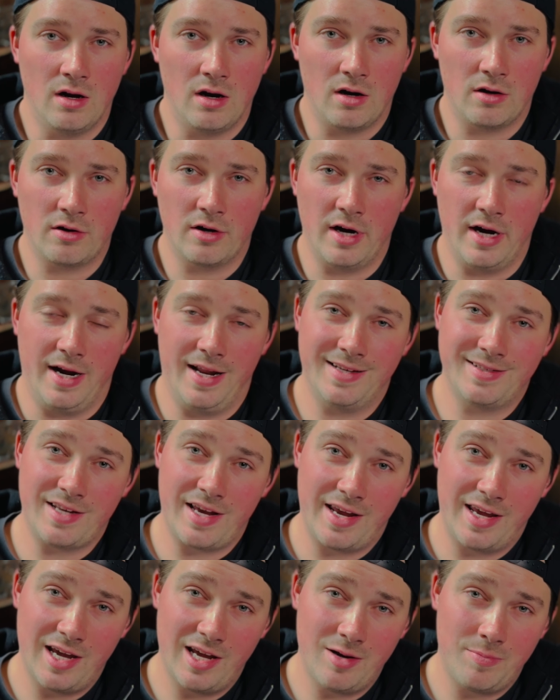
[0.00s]
All right, as
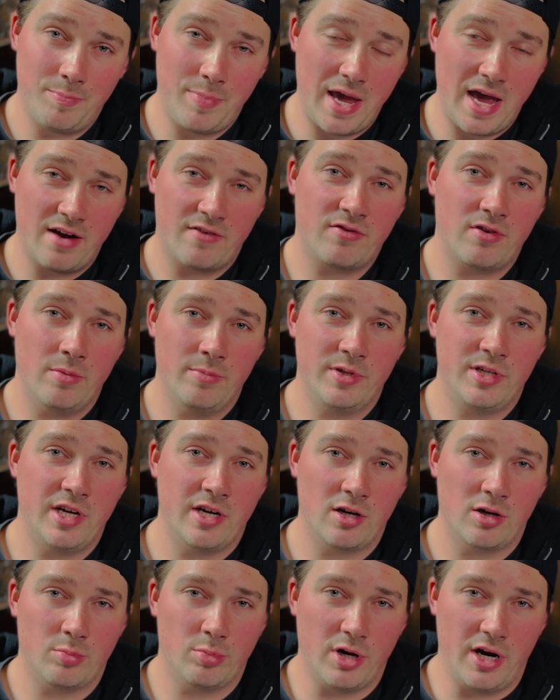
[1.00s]
I get back from
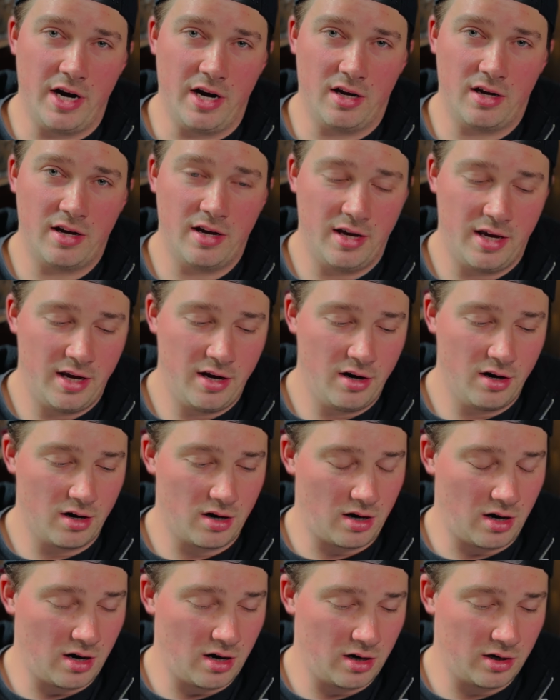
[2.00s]
dinner break,
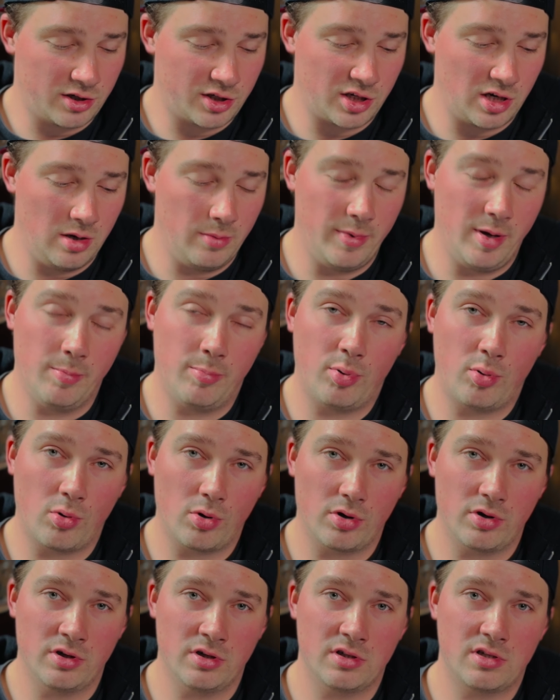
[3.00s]
here are some
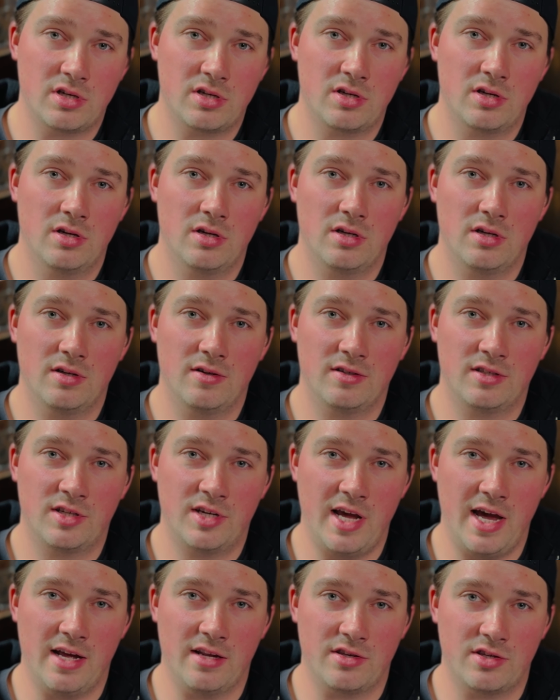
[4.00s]
important
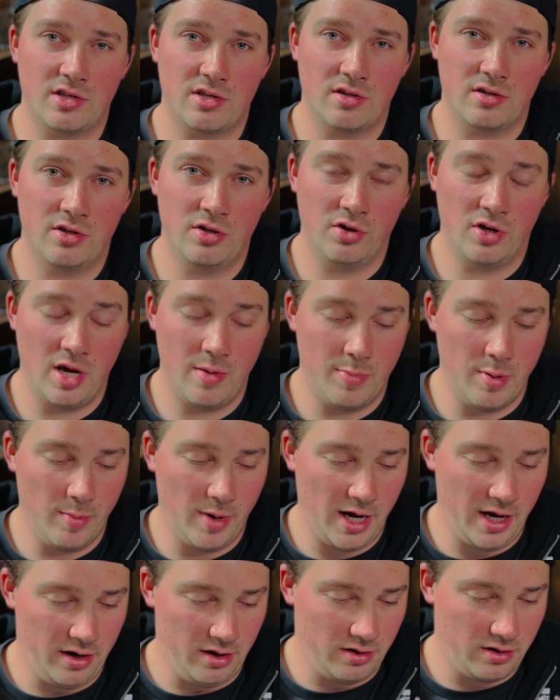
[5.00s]
stats to keep in
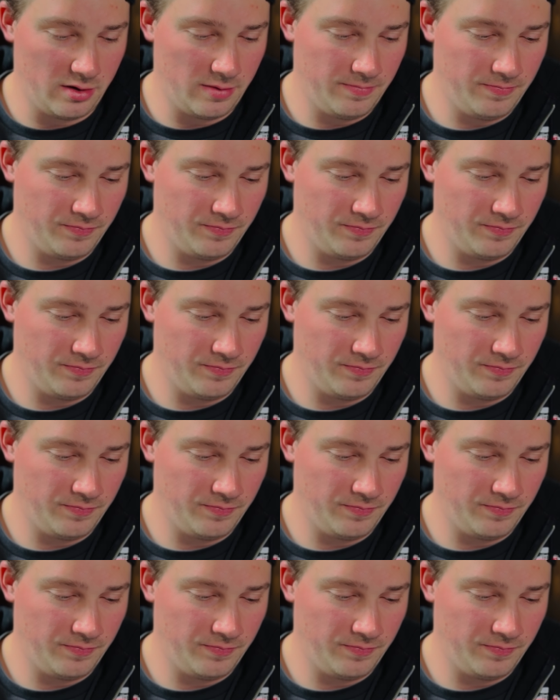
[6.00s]
mind.